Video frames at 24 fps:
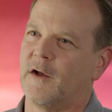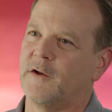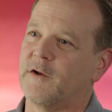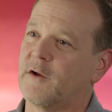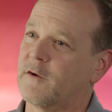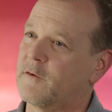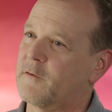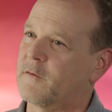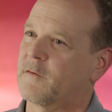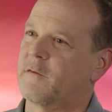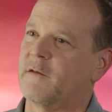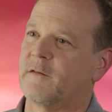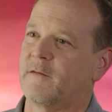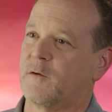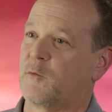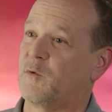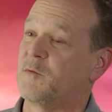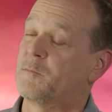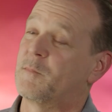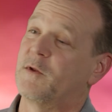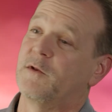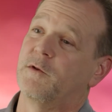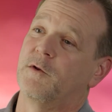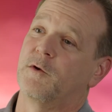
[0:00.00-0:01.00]
Another thing that
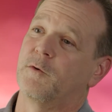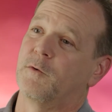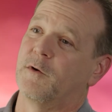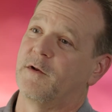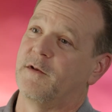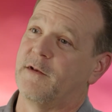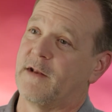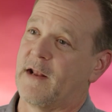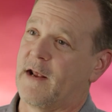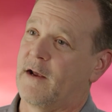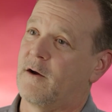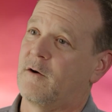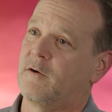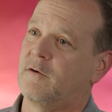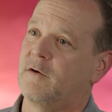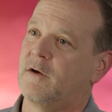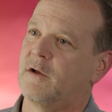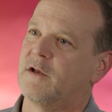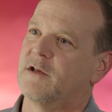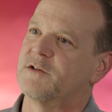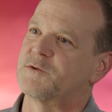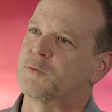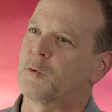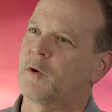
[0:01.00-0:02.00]
we've been doing now
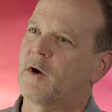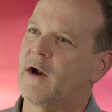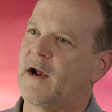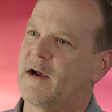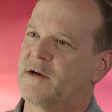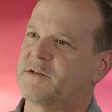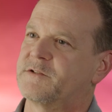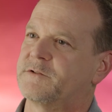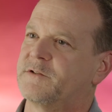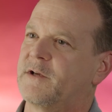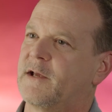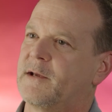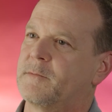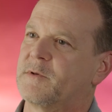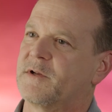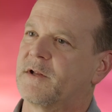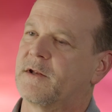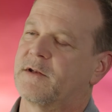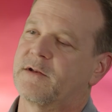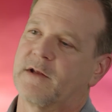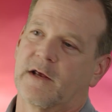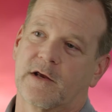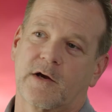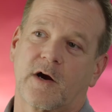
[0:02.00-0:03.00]
is we're actually able to
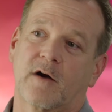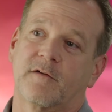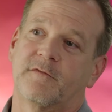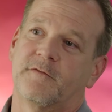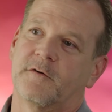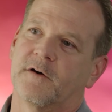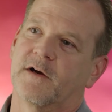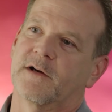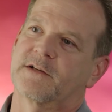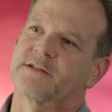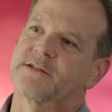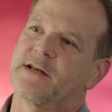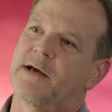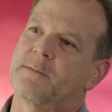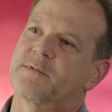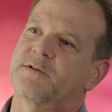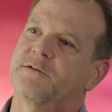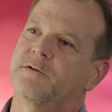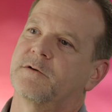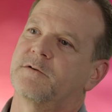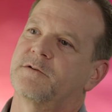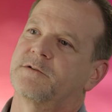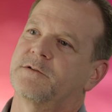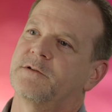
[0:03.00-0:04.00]
take our FlexApp
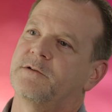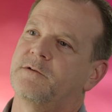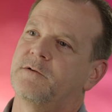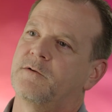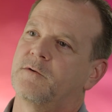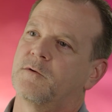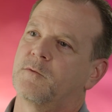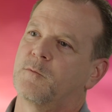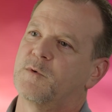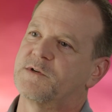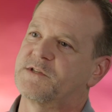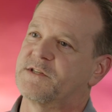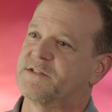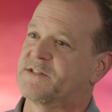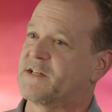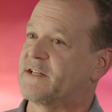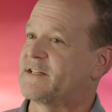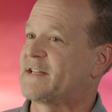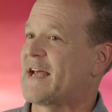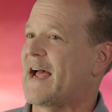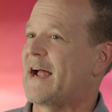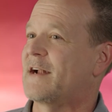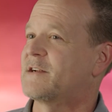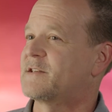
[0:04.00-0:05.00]
solution, which is
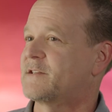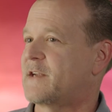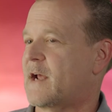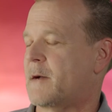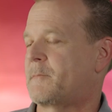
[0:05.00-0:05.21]
attached